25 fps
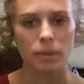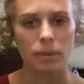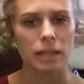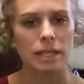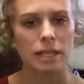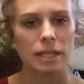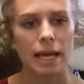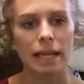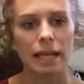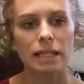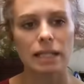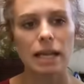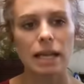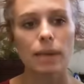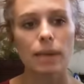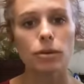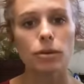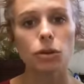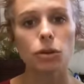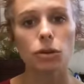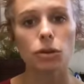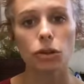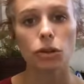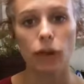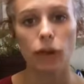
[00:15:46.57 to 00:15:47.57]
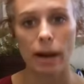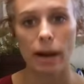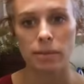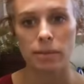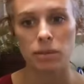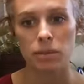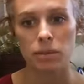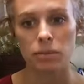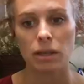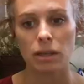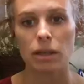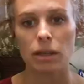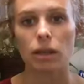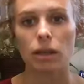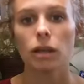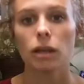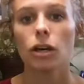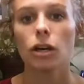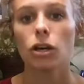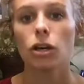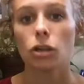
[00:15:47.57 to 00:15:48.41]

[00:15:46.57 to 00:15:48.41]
Because anytime you go to grab something,